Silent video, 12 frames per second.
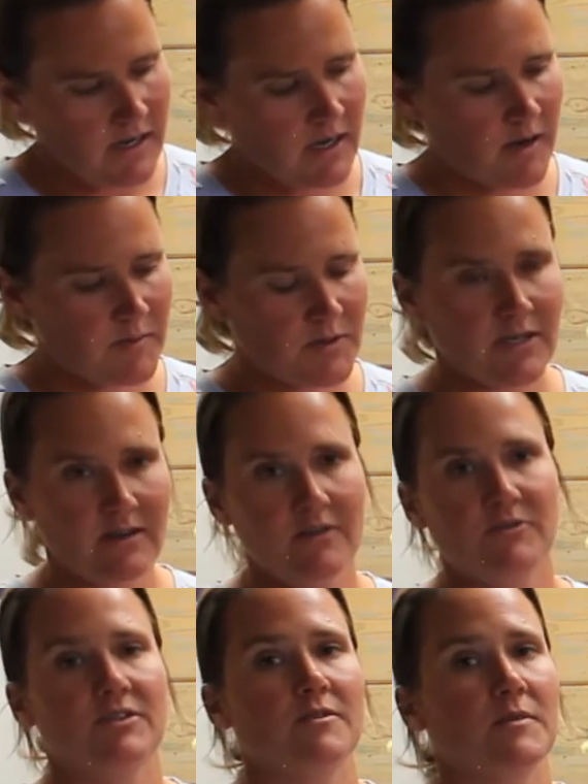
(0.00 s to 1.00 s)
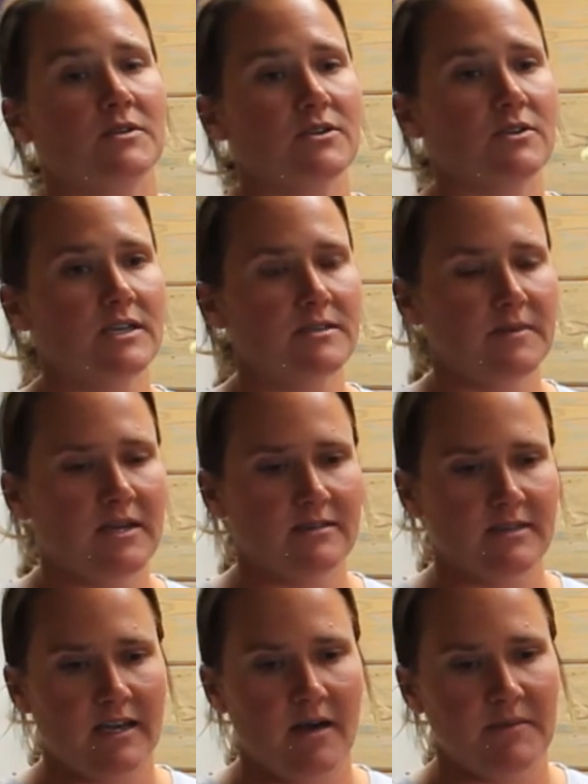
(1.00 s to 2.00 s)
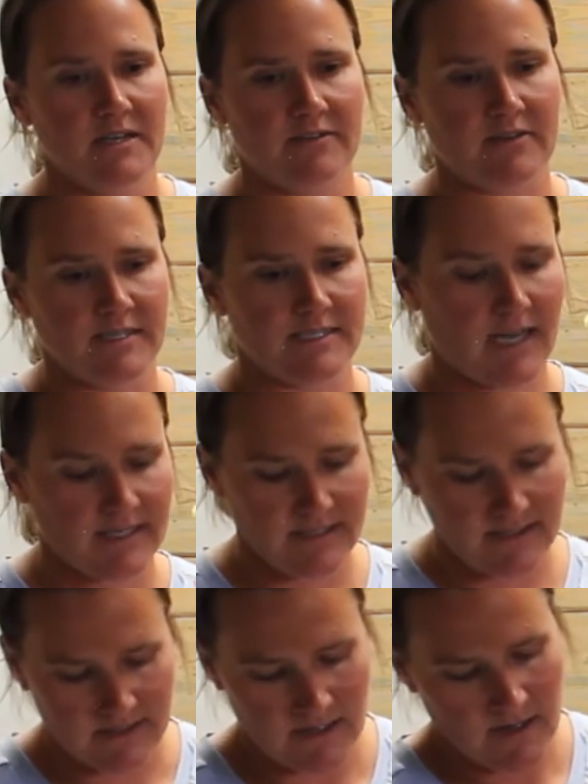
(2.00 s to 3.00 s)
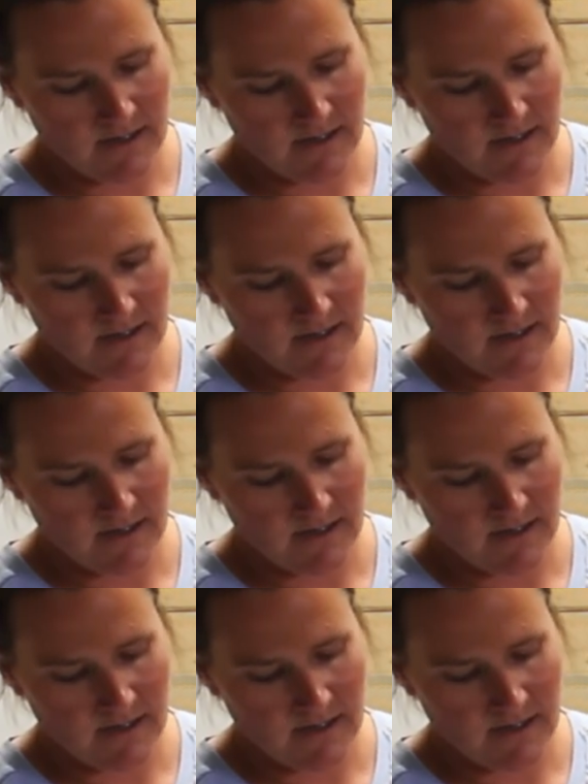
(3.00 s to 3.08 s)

uh, particularly with the Missouris because they come in different sizes.